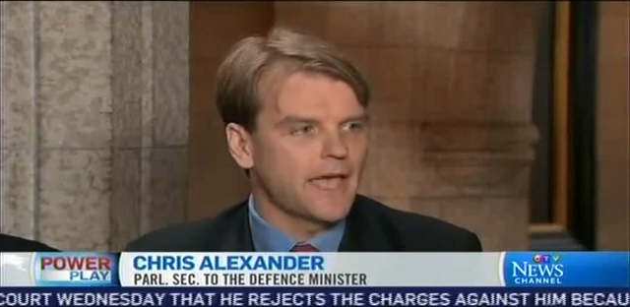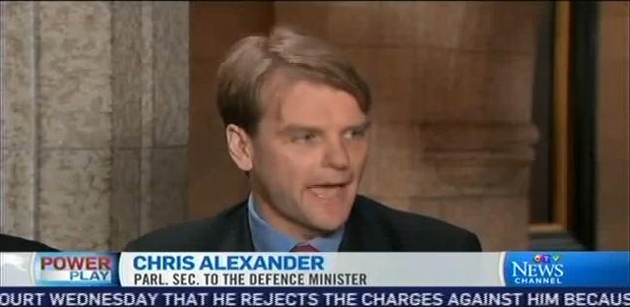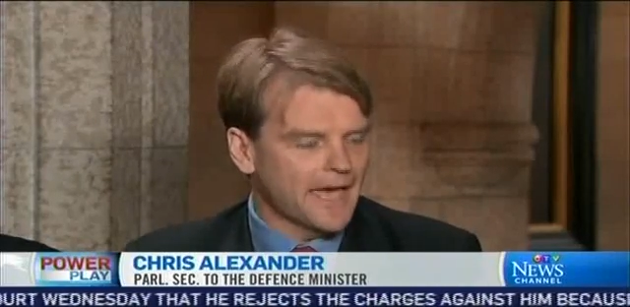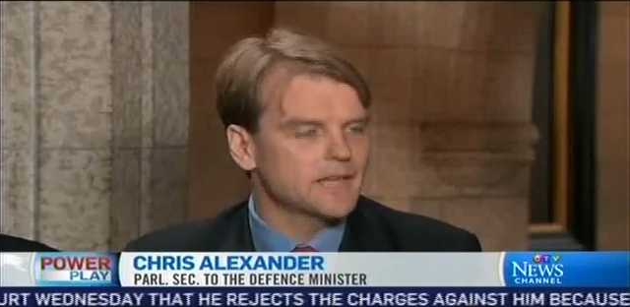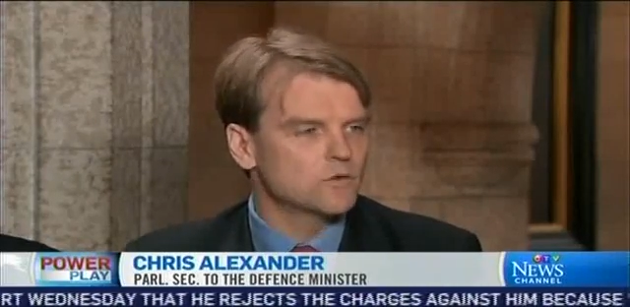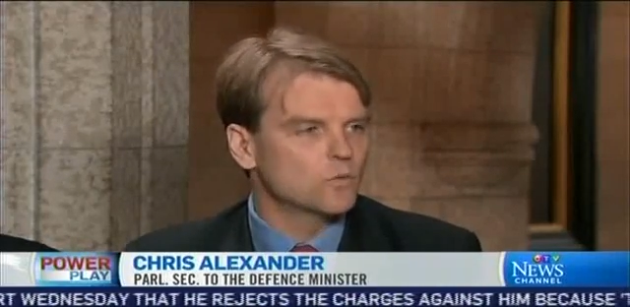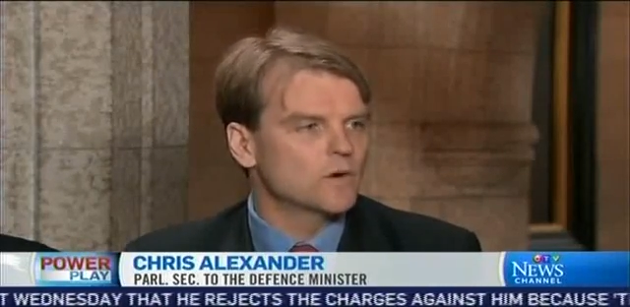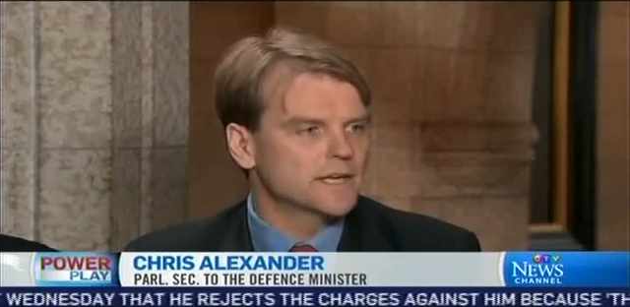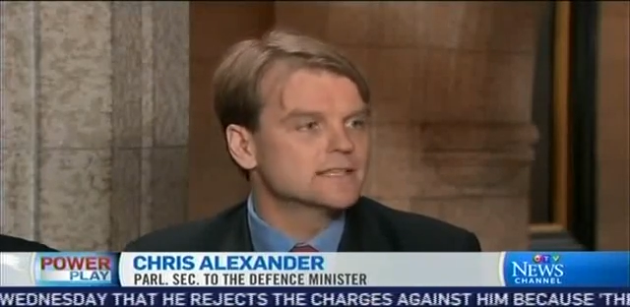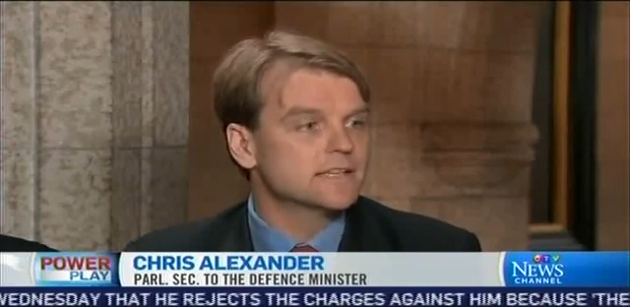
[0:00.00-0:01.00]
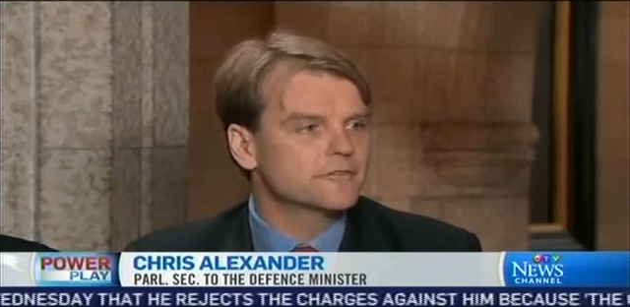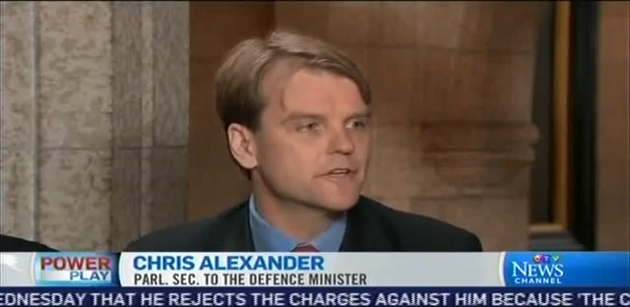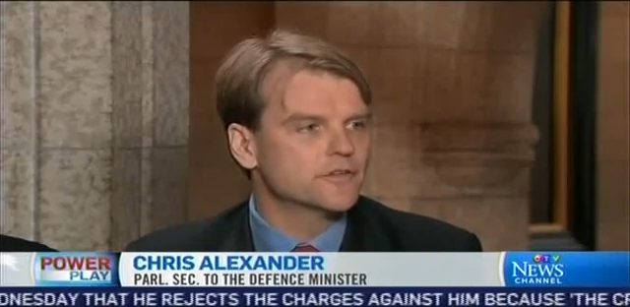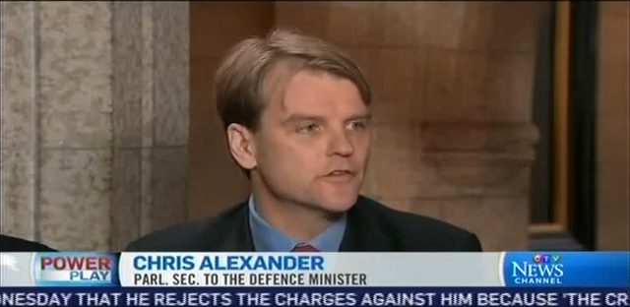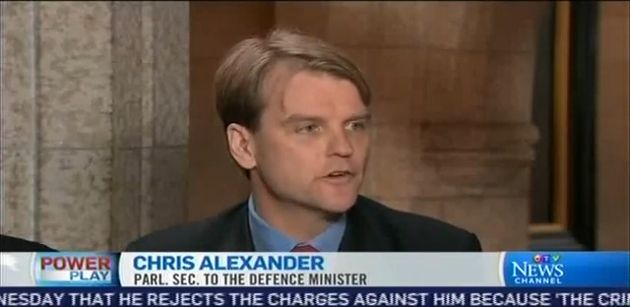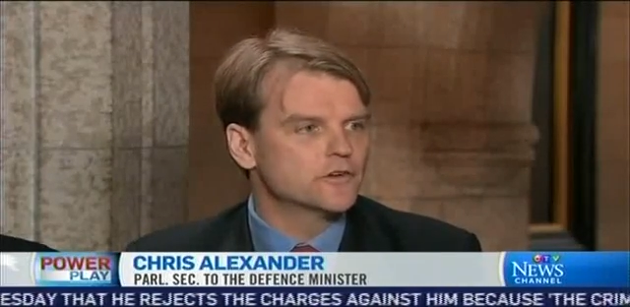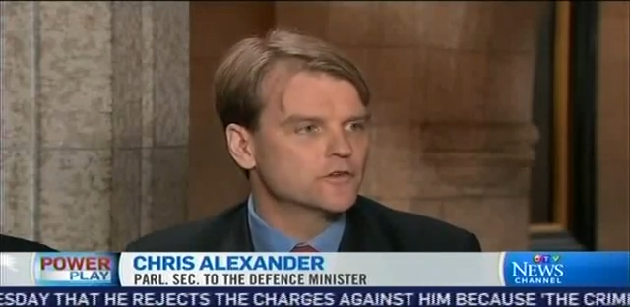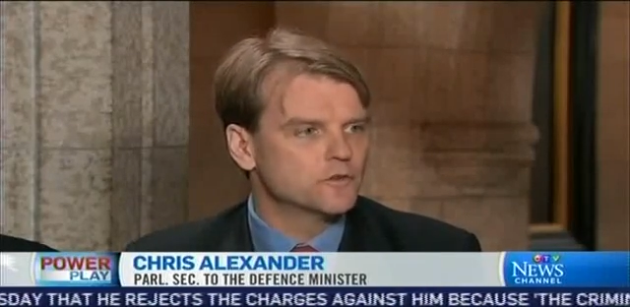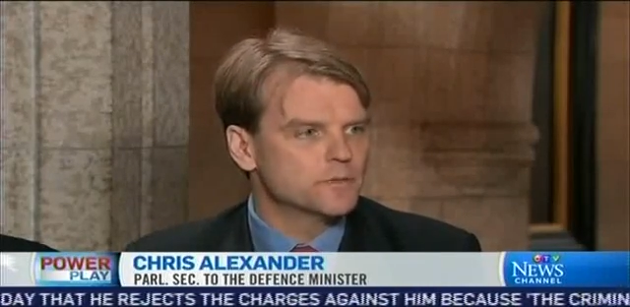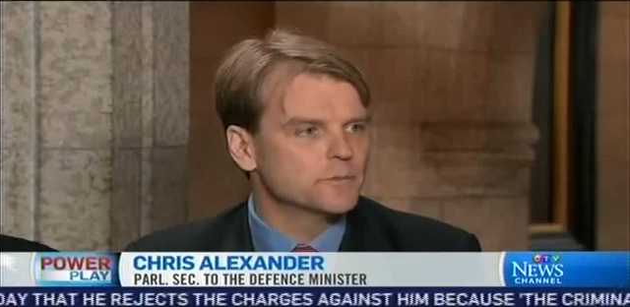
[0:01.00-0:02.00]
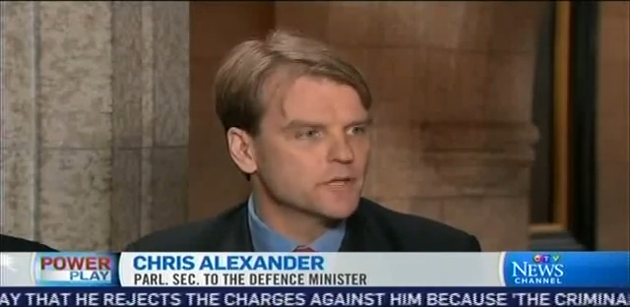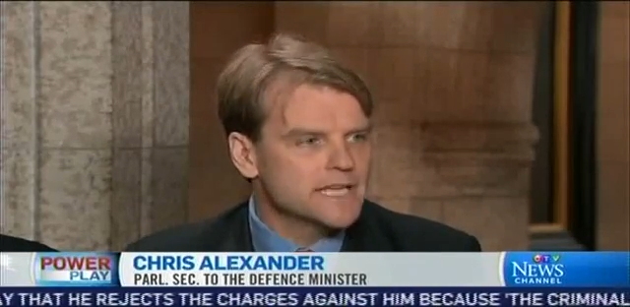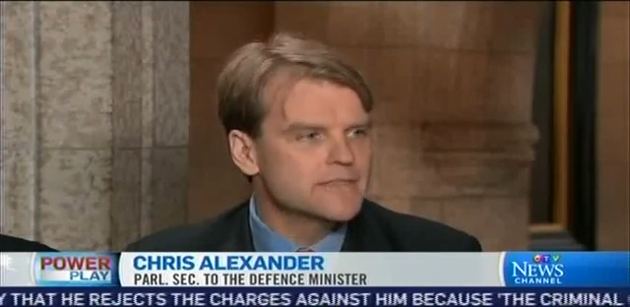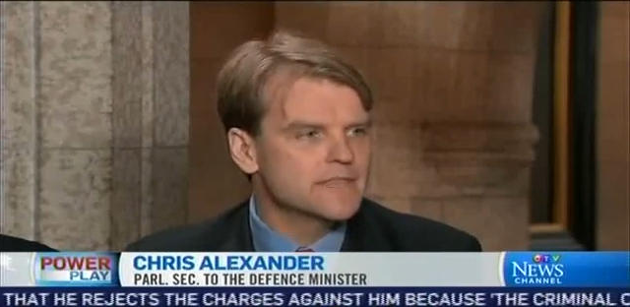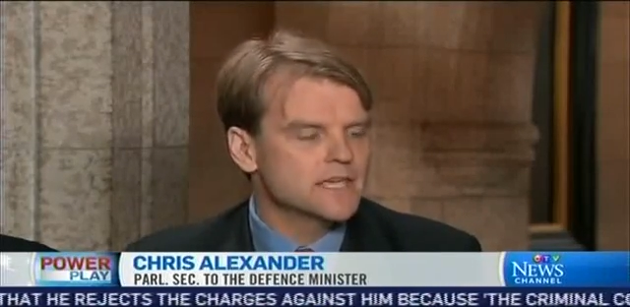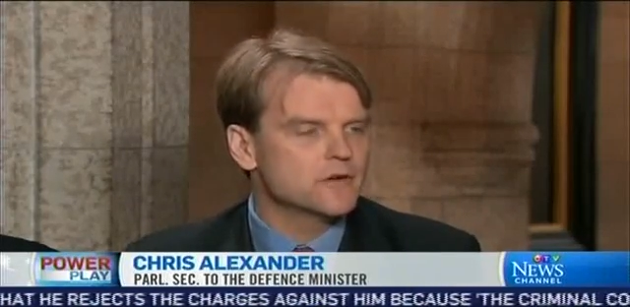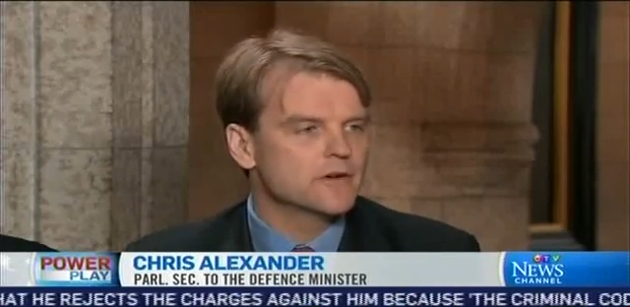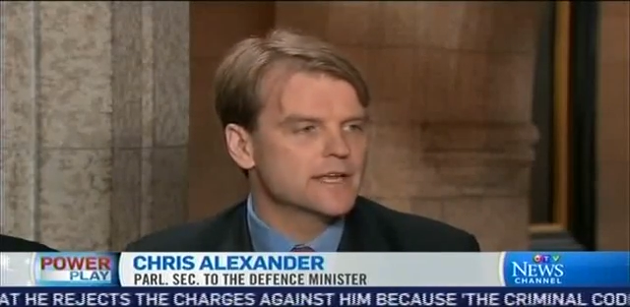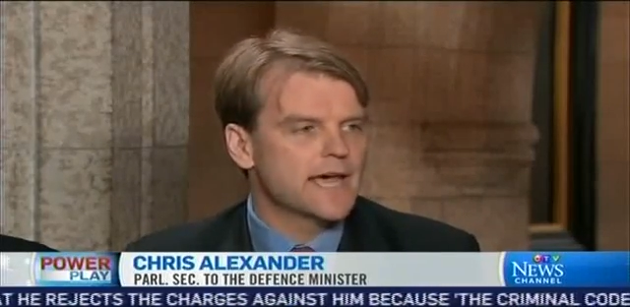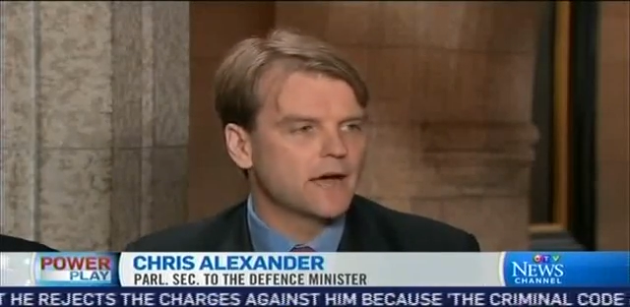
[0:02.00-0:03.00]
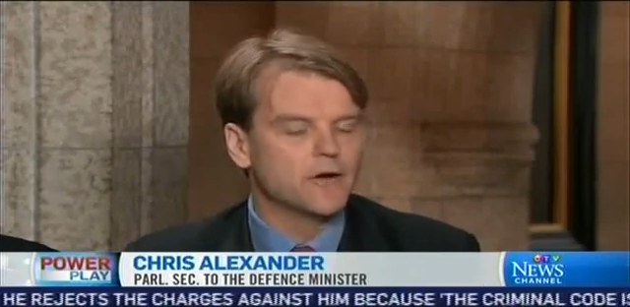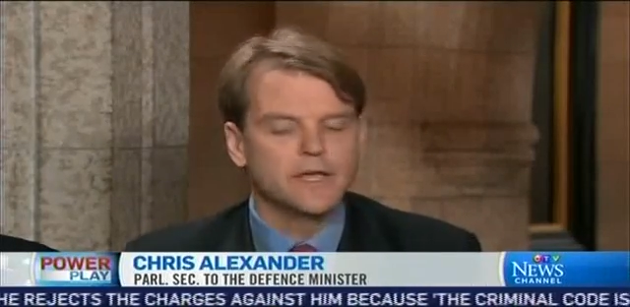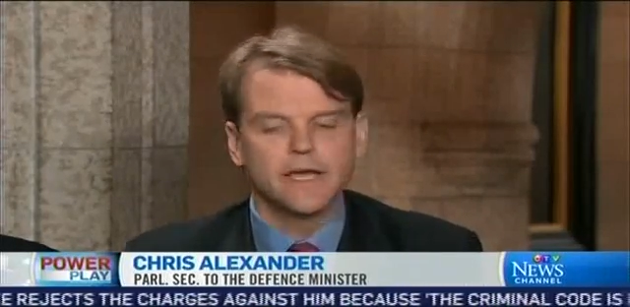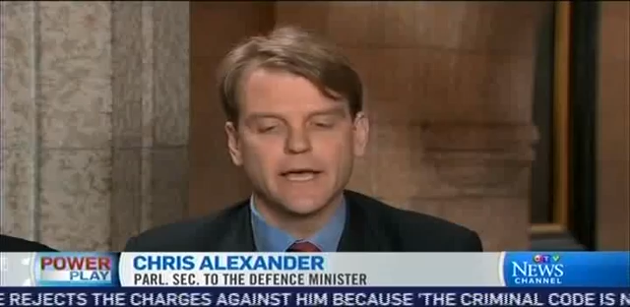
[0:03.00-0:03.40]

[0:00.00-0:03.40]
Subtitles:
and what is of concern to people in the here and now.